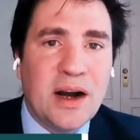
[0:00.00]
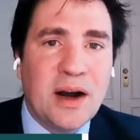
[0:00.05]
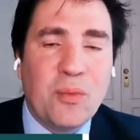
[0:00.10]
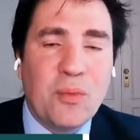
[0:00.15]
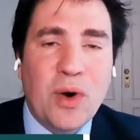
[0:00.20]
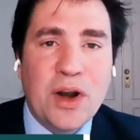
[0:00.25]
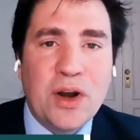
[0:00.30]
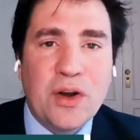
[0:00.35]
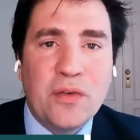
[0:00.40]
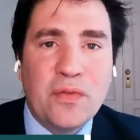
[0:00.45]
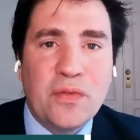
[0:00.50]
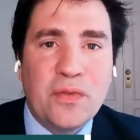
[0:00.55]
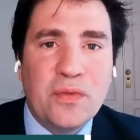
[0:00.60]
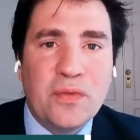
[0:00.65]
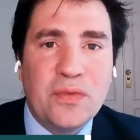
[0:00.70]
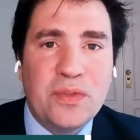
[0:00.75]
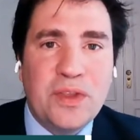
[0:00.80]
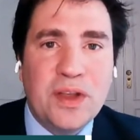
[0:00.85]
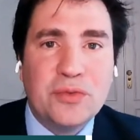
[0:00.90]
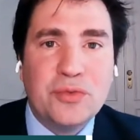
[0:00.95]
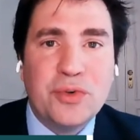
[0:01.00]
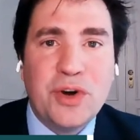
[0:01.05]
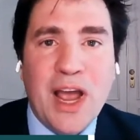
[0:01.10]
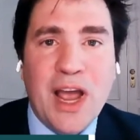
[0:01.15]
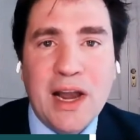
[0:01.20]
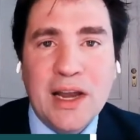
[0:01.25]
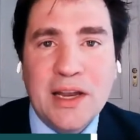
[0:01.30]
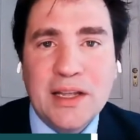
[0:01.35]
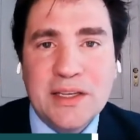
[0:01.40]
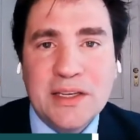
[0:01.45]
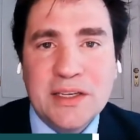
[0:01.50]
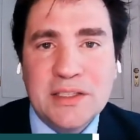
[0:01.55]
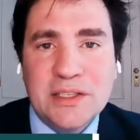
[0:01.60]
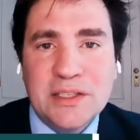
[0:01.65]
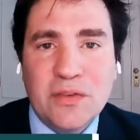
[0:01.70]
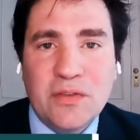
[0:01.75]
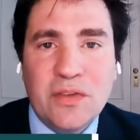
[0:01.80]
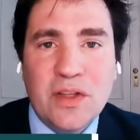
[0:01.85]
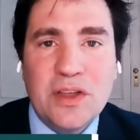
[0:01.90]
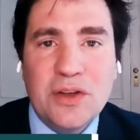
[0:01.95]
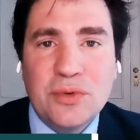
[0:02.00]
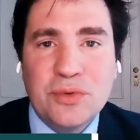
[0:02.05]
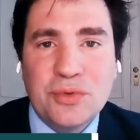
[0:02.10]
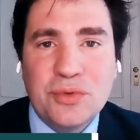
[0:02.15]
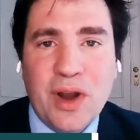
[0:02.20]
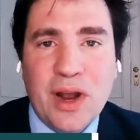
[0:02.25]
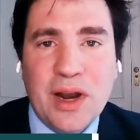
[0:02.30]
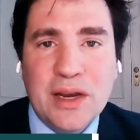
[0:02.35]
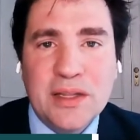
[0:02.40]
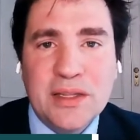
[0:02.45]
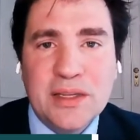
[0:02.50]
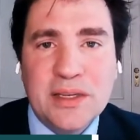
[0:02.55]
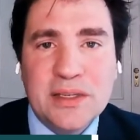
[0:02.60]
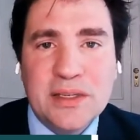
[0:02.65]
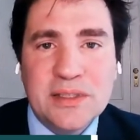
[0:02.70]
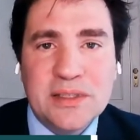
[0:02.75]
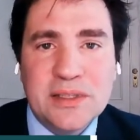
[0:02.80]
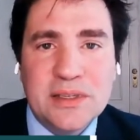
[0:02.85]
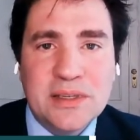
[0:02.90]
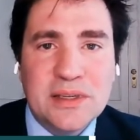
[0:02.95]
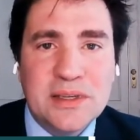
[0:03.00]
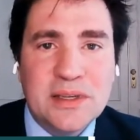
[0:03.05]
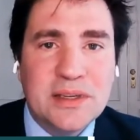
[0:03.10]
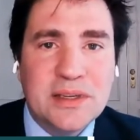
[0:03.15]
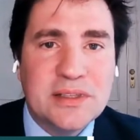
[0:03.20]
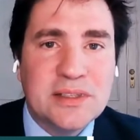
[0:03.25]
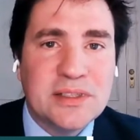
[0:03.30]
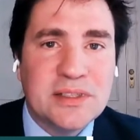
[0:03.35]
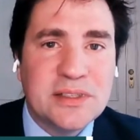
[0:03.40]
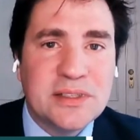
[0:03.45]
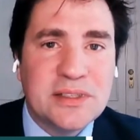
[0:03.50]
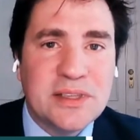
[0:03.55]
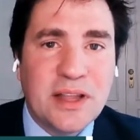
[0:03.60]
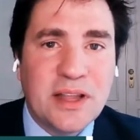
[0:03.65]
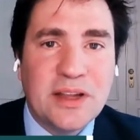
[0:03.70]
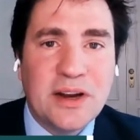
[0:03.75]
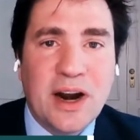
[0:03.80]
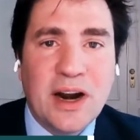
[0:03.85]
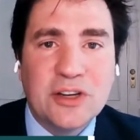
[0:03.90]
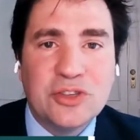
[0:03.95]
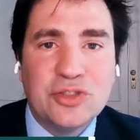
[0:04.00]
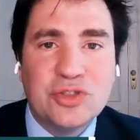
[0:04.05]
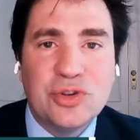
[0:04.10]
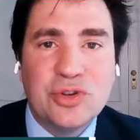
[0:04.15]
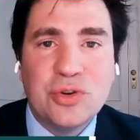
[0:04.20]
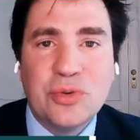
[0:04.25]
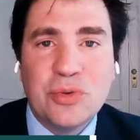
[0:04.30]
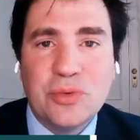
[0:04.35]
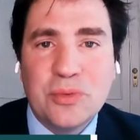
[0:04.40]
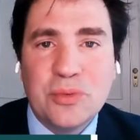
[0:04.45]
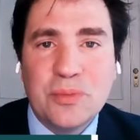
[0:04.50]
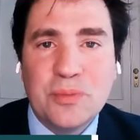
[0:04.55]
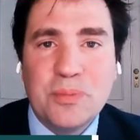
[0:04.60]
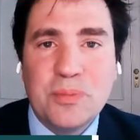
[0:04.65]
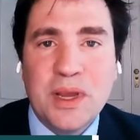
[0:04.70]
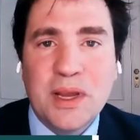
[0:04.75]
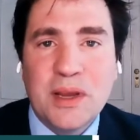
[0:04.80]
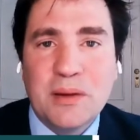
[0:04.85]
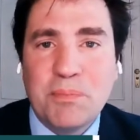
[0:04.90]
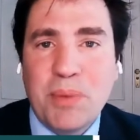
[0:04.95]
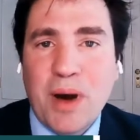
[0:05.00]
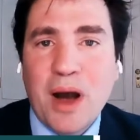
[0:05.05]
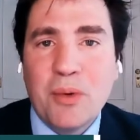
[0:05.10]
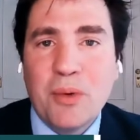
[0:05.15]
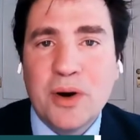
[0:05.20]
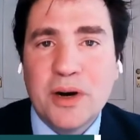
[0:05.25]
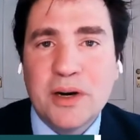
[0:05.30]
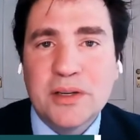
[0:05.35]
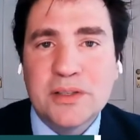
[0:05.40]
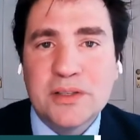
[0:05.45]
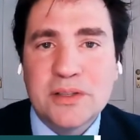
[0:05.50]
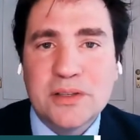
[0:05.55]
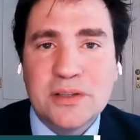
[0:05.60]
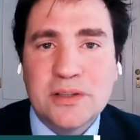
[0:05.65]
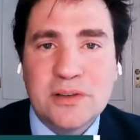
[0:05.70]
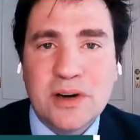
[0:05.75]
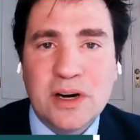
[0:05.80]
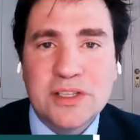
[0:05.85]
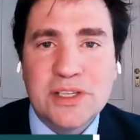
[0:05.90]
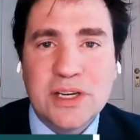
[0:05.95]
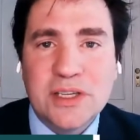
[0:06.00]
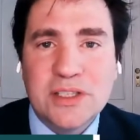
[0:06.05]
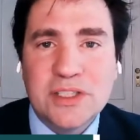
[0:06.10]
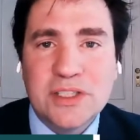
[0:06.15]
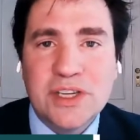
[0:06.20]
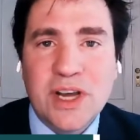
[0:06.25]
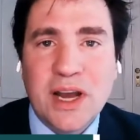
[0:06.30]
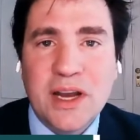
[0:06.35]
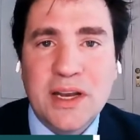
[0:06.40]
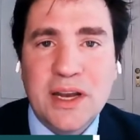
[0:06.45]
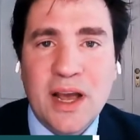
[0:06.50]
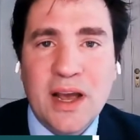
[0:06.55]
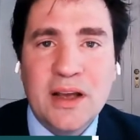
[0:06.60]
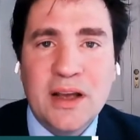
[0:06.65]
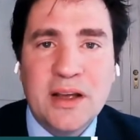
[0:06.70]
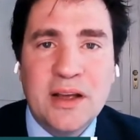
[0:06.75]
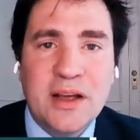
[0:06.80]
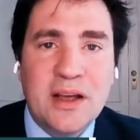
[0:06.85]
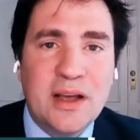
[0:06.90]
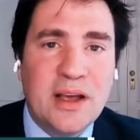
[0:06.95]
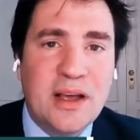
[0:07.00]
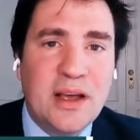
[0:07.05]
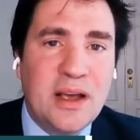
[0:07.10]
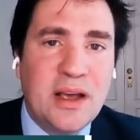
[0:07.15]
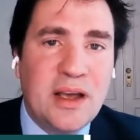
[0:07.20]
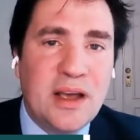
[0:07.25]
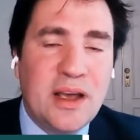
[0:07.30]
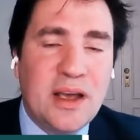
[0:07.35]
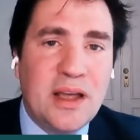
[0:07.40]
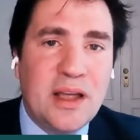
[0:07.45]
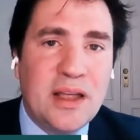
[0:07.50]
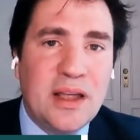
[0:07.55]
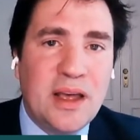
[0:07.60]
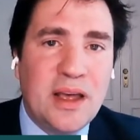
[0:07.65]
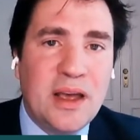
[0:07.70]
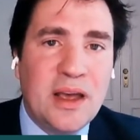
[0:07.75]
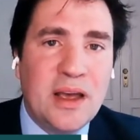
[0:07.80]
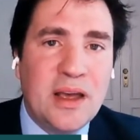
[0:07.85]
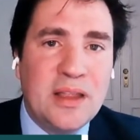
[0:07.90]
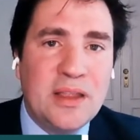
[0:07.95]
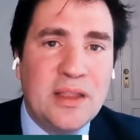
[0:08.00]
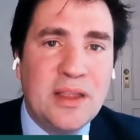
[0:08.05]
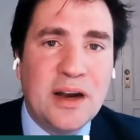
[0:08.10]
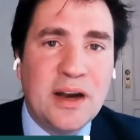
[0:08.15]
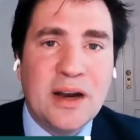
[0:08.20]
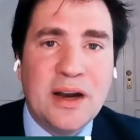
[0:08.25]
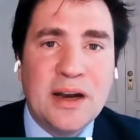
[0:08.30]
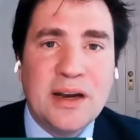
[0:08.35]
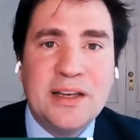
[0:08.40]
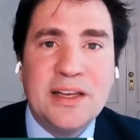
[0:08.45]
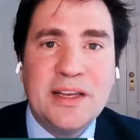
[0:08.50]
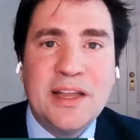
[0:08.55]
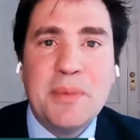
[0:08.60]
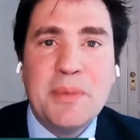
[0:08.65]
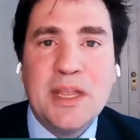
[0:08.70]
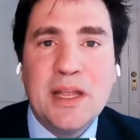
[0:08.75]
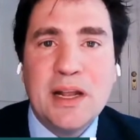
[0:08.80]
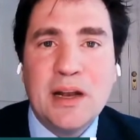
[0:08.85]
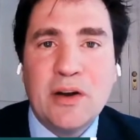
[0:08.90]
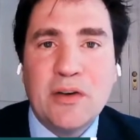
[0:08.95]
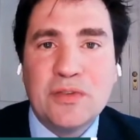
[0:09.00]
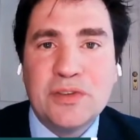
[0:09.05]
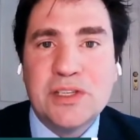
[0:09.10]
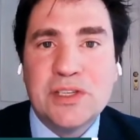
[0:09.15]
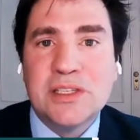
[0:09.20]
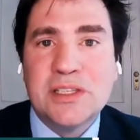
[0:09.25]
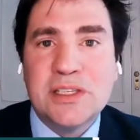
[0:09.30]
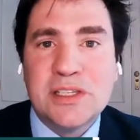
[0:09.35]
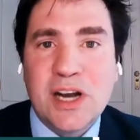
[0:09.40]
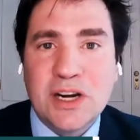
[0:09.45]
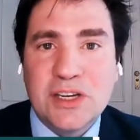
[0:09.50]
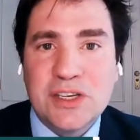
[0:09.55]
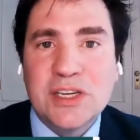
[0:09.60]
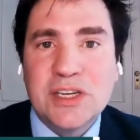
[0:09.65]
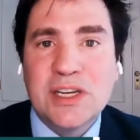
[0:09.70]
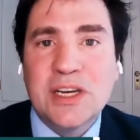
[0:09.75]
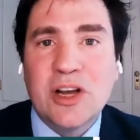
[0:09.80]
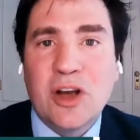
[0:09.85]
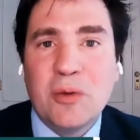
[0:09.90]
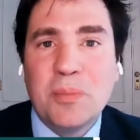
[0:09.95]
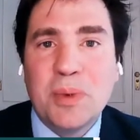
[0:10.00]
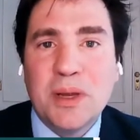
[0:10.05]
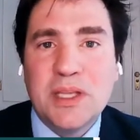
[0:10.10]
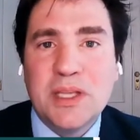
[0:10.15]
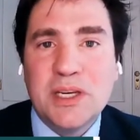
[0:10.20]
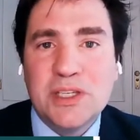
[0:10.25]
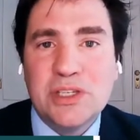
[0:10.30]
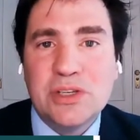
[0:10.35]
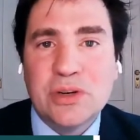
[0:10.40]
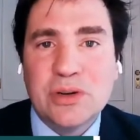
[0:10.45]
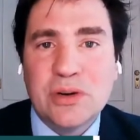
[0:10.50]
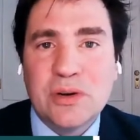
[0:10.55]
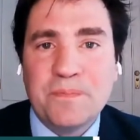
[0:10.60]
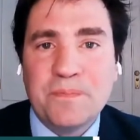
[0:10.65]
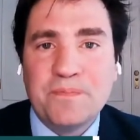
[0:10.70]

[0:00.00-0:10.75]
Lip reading: one of the realities, of the new realities, is that there are two big powers, Russia and China, that are in the middle of strategic competition.